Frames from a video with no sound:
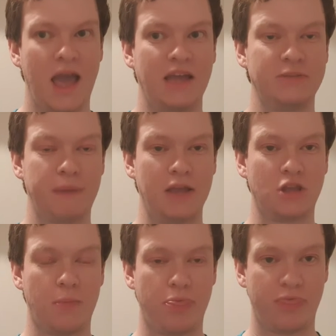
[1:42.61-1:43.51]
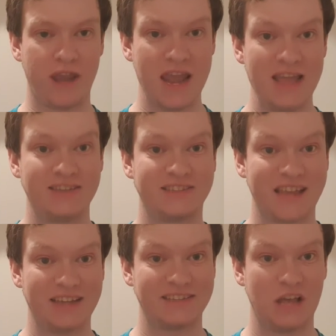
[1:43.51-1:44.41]
He's picked up 3
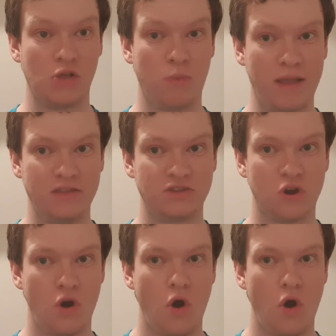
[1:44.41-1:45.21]
6-0 wins